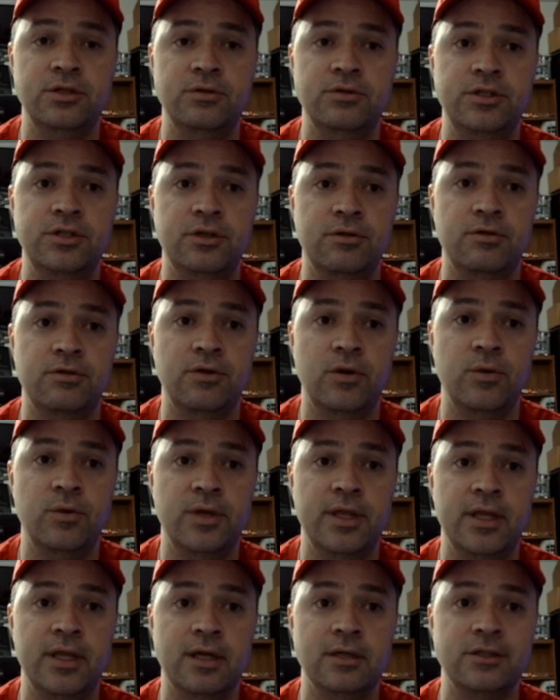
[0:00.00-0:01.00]
throw
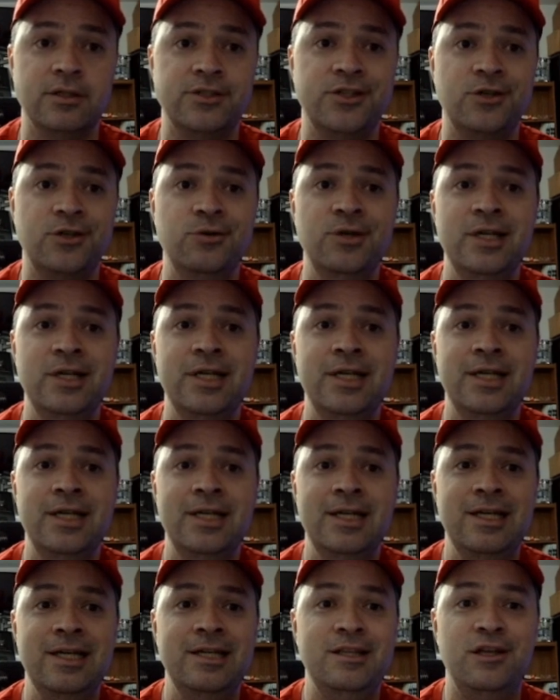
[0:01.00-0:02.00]
in there. So
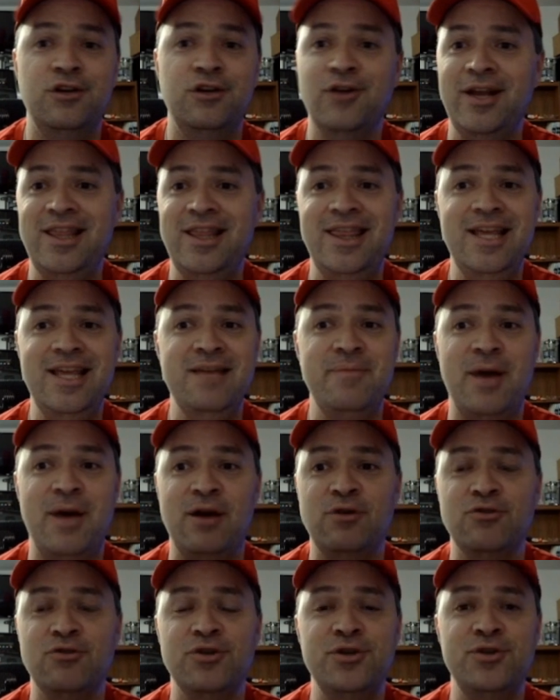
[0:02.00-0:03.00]
the great thing
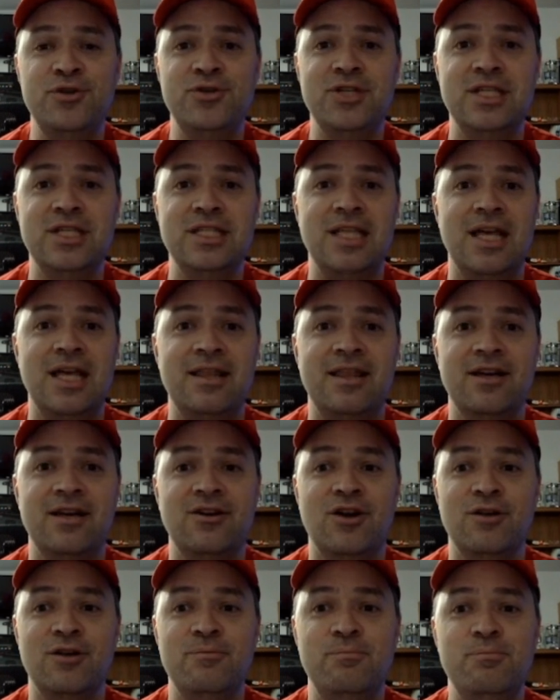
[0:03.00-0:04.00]
about crews is that there
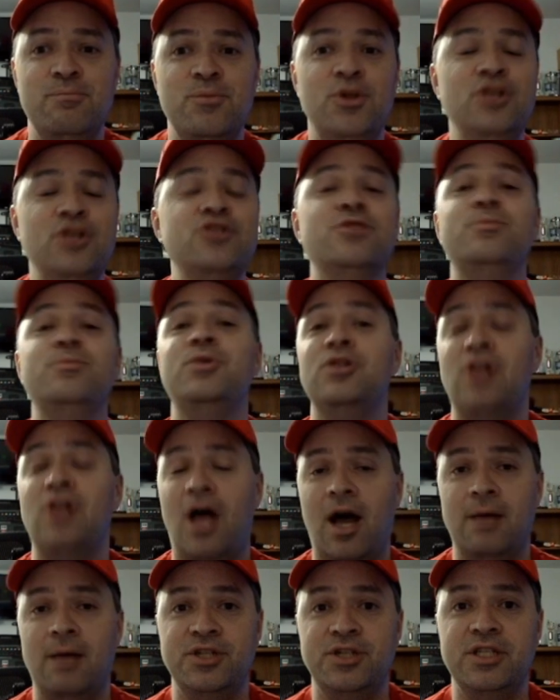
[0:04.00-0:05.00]
are multiple
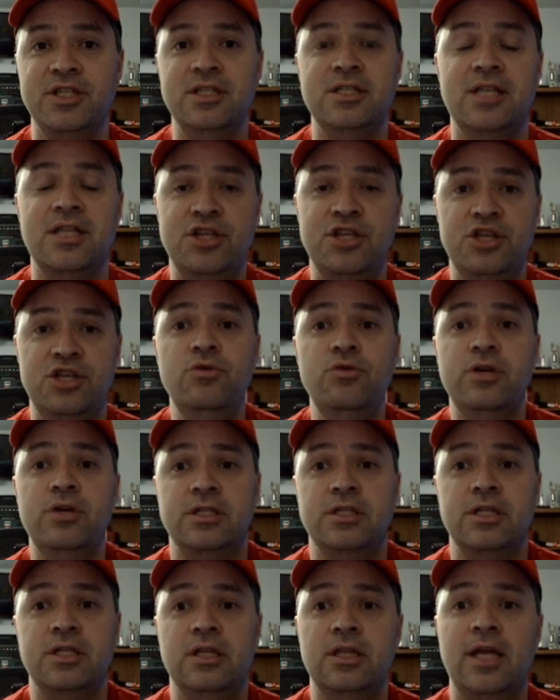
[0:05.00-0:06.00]
options that you could
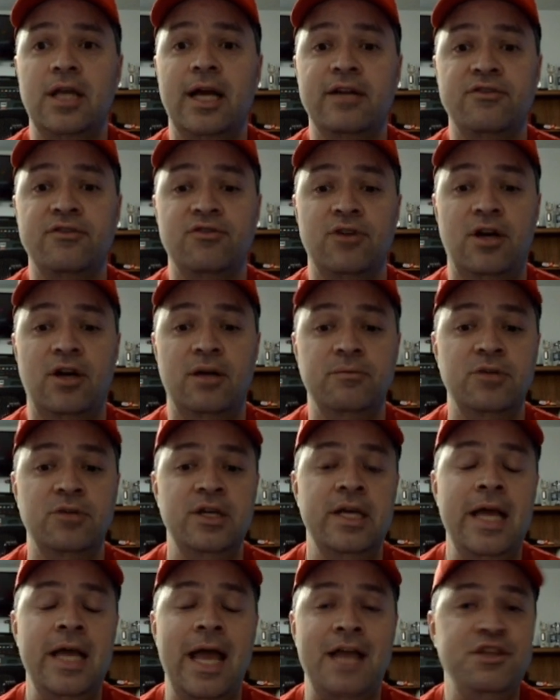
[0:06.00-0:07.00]
select from,
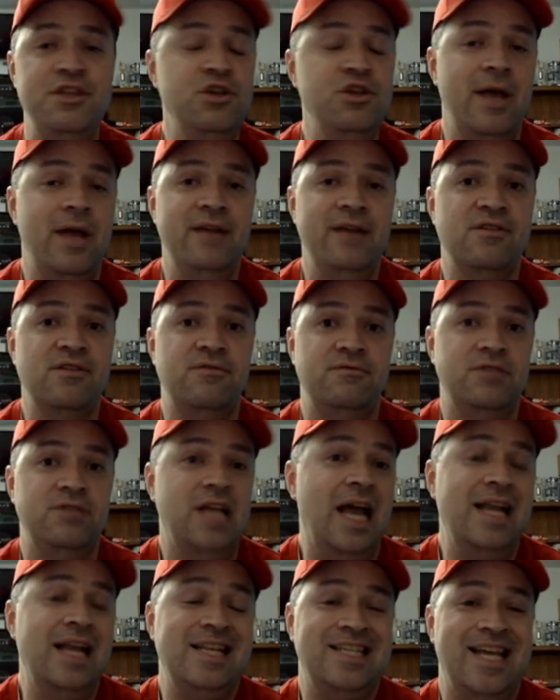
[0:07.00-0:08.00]
and you'll have to
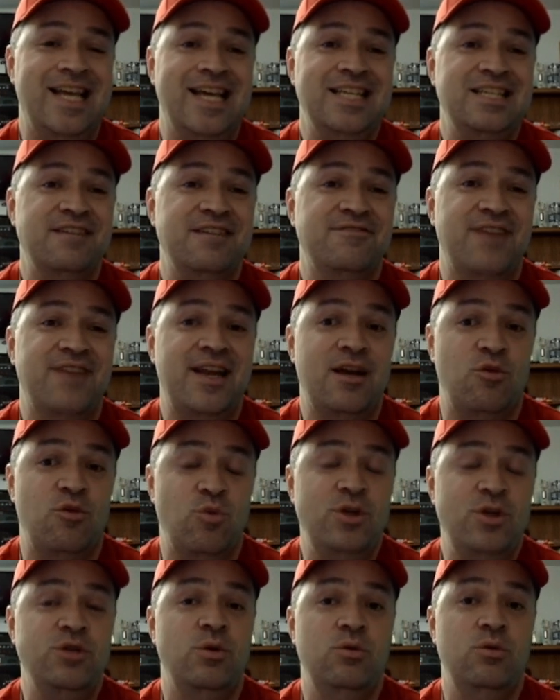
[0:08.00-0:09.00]
kind of test and find out
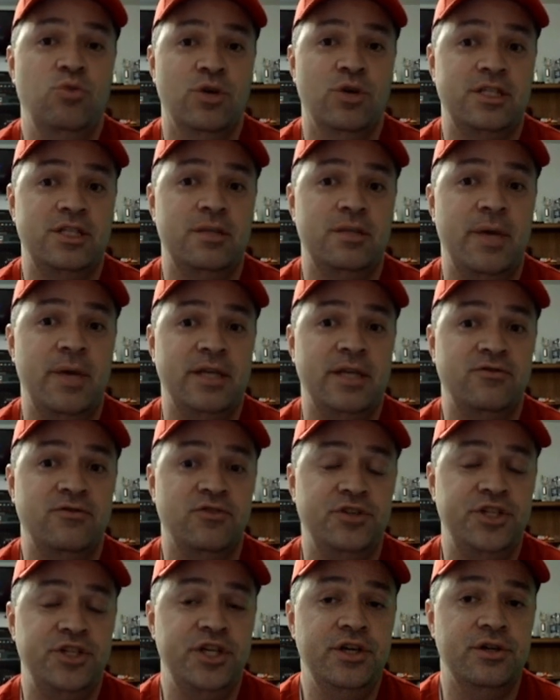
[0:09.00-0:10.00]
which one works the best
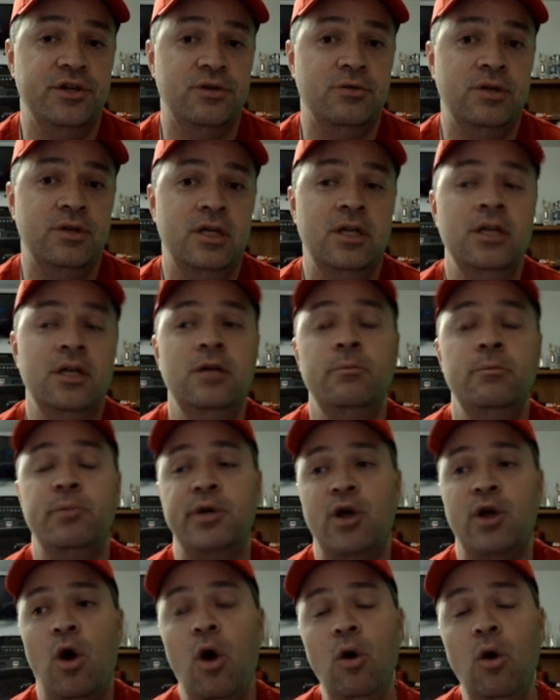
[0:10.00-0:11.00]
for you.
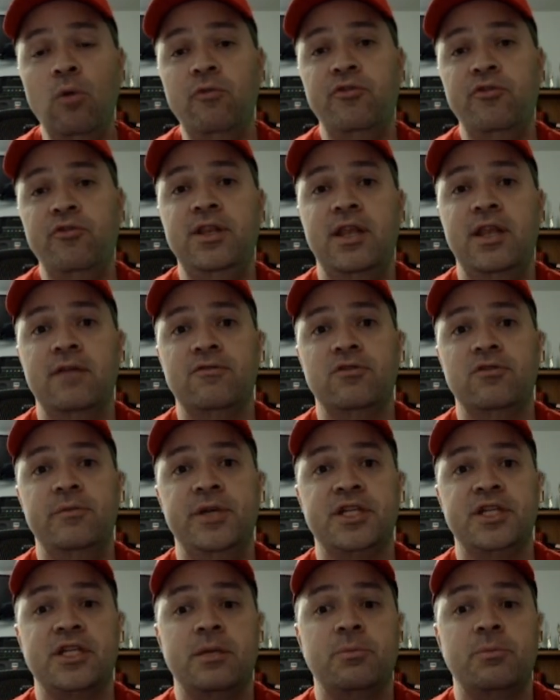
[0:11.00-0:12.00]
But hopefully the
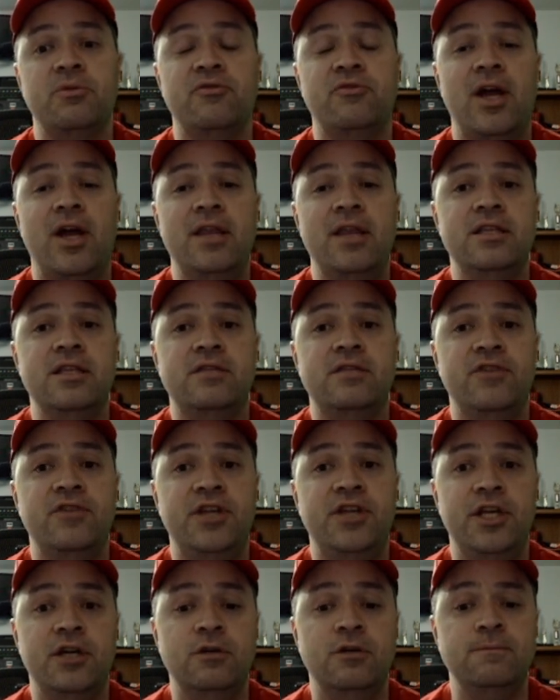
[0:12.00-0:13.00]
information I provide in this
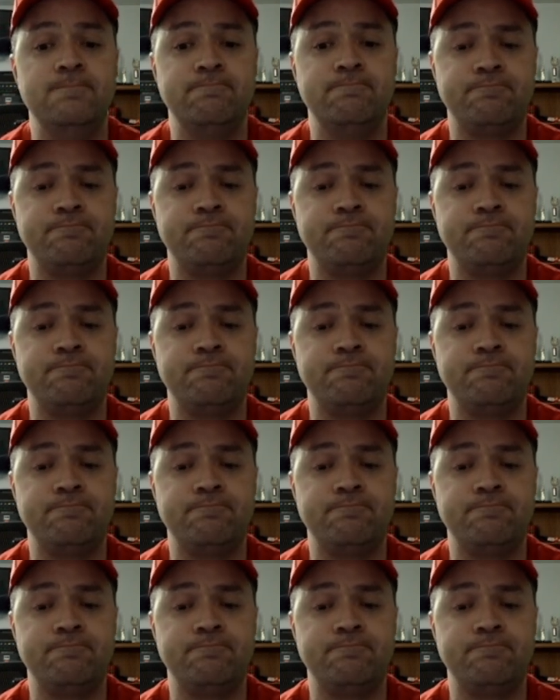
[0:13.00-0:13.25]
video